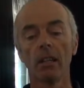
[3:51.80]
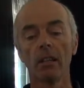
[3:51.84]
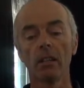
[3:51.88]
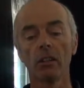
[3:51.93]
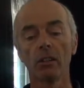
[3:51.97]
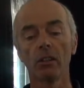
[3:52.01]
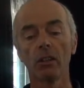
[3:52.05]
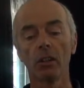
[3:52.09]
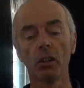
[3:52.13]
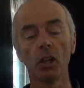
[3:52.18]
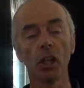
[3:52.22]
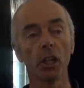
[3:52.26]

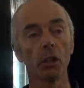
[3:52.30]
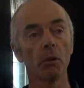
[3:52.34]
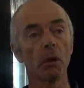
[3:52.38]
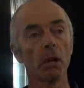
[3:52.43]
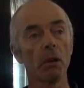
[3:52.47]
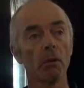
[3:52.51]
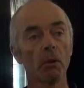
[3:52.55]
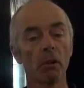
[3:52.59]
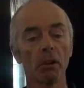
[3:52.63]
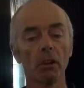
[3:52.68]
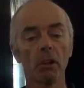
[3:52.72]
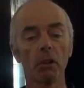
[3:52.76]
So the only
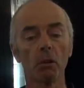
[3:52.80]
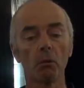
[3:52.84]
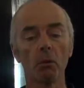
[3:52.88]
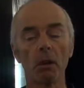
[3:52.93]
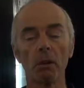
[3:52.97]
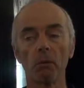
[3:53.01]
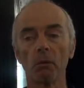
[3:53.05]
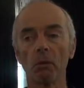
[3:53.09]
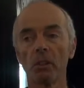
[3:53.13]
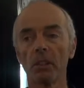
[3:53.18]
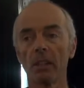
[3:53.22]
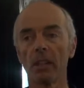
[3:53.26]
way we were going to
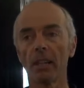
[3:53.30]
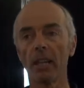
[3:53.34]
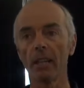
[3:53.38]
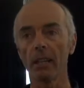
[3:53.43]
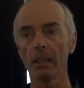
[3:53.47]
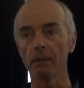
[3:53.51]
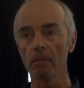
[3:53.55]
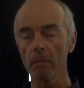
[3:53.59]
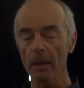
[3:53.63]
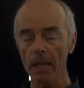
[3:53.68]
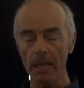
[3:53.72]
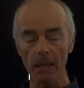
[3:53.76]
win was to get
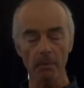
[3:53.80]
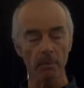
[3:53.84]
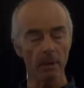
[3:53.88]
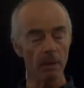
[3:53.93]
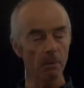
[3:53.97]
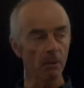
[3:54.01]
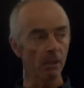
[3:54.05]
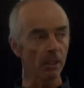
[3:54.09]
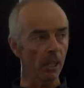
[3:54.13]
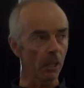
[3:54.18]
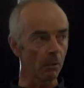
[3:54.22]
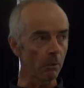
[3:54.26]
as many
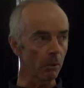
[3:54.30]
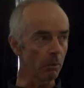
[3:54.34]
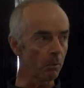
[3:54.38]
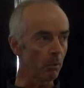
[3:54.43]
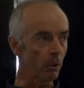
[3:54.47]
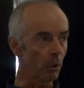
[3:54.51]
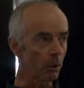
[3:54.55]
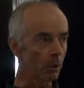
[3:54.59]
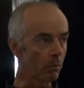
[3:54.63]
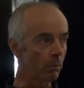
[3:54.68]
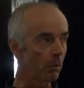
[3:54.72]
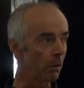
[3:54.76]
people to help as
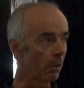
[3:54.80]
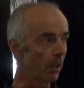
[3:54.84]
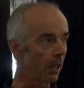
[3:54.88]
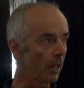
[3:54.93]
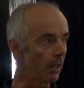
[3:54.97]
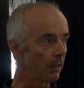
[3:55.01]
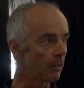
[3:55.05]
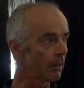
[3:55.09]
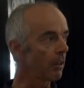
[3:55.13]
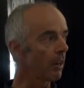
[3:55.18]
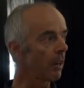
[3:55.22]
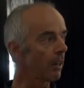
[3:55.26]
possible
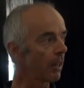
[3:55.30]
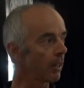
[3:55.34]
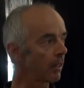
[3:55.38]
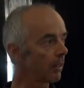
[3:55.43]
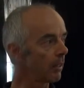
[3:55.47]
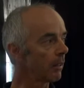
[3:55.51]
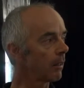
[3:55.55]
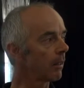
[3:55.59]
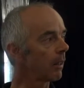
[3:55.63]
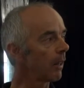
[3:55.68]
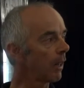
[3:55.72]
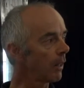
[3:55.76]
and try
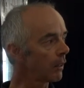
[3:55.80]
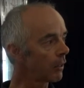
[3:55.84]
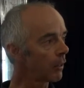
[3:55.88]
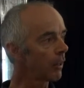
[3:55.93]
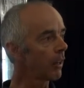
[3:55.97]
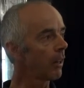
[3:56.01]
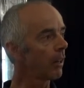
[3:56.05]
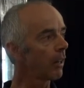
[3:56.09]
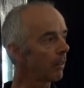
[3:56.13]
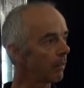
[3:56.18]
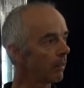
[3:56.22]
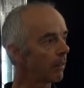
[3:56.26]

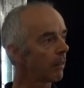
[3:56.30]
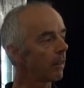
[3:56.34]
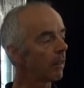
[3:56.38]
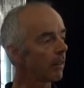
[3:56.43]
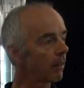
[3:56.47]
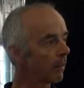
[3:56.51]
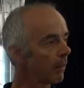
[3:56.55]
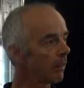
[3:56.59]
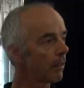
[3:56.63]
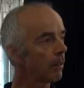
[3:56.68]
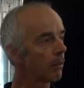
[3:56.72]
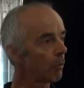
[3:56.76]
and
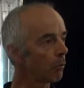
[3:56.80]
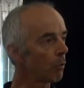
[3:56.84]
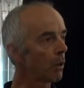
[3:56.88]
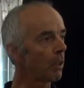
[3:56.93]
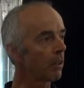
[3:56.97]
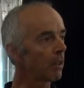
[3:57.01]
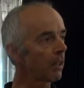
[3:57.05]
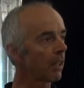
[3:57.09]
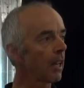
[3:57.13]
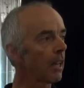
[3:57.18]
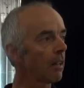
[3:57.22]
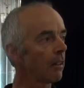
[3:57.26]
work
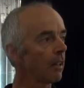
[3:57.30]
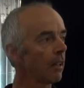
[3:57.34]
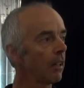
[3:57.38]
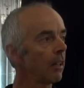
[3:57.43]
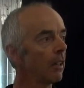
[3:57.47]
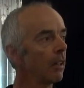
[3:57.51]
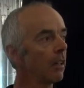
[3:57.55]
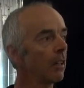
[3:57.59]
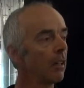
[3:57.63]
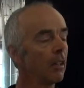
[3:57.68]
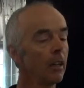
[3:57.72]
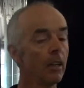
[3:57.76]
together.
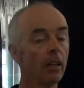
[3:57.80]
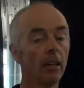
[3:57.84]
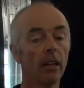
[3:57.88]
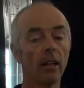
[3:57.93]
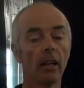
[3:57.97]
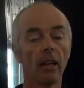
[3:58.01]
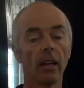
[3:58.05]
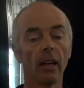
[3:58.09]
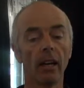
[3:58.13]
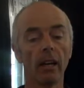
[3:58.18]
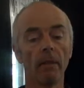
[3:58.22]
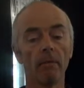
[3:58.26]

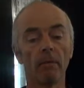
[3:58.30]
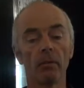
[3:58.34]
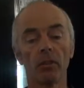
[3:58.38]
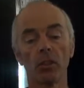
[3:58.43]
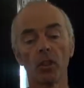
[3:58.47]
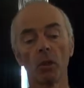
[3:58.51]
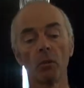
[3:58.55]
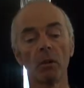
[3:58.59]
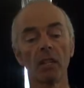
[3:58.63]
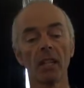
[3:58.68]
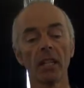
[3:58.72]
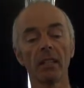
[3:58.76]

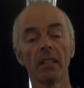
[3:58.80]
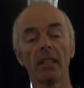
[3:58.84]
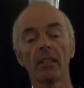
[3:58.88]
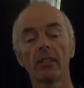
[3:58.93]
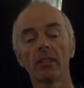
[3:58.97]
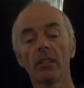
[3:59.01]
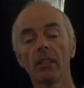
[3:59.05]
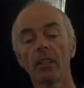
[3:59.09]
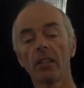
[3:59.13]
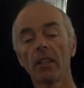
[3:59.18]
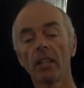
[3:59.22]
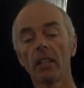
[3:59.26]
So we did this
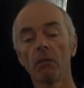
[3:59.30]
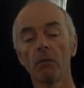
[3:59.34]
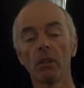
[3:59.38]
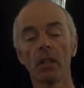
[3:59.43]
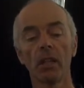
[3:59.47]
sort of thing.